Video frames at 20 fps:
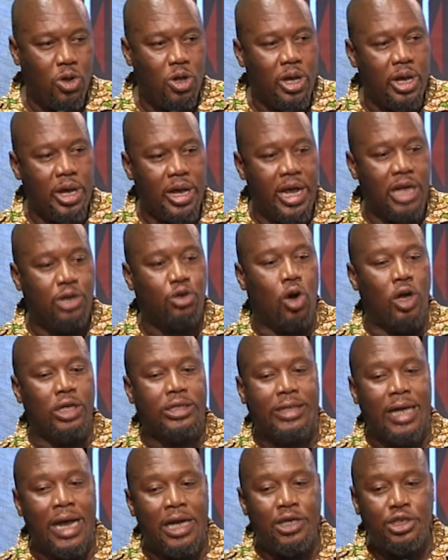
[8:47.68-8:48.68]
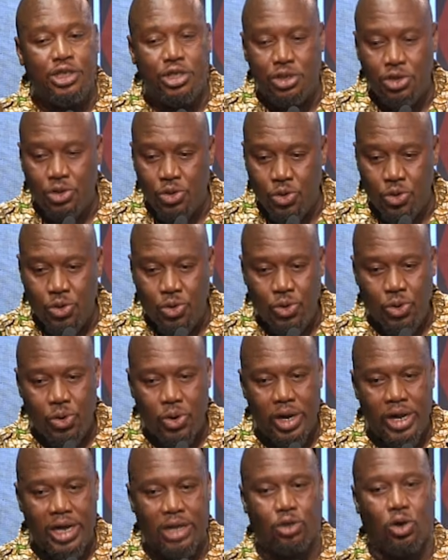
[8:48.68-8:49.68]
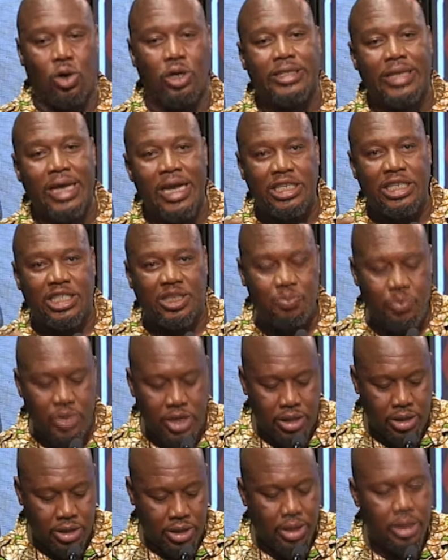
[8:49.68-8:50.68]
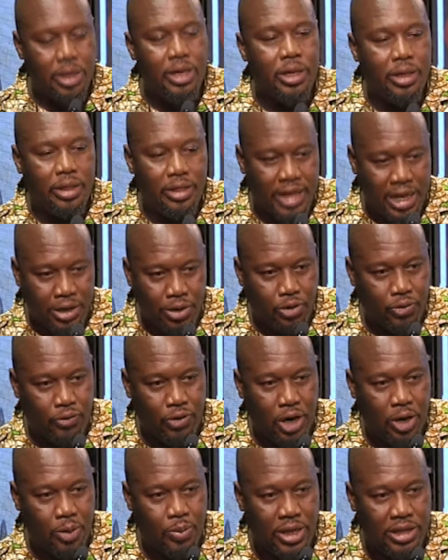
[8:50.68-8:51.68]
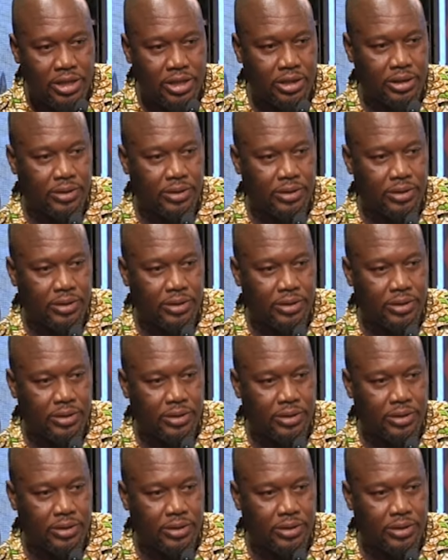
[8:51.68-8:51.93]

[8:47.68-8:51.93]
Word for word: It concerns you, it concerns me. Thank you very much.